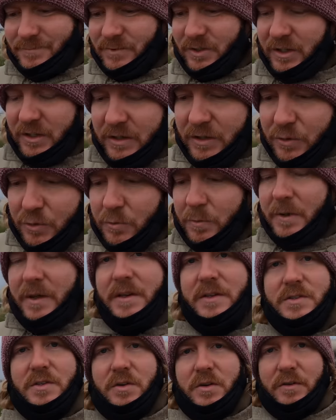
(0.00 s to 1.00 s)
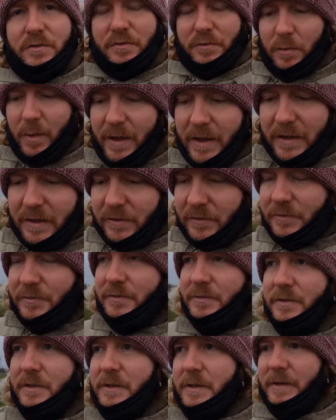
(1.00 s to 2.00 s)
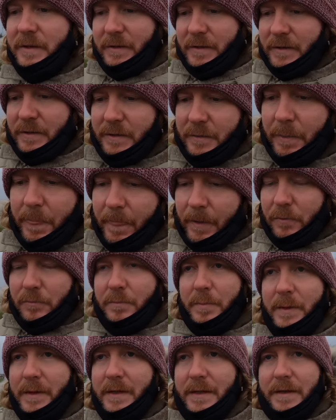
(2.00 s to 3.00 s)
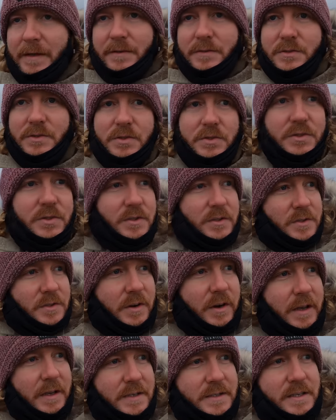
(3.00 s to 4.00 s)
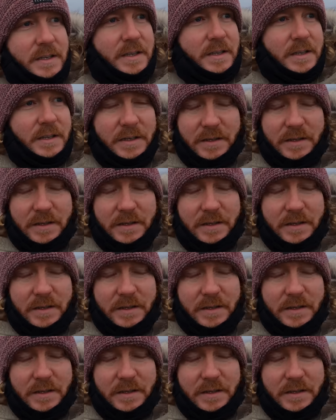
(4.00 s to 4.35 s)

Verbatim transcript: gloomy sort of way of, of being. It's just, it's crazy.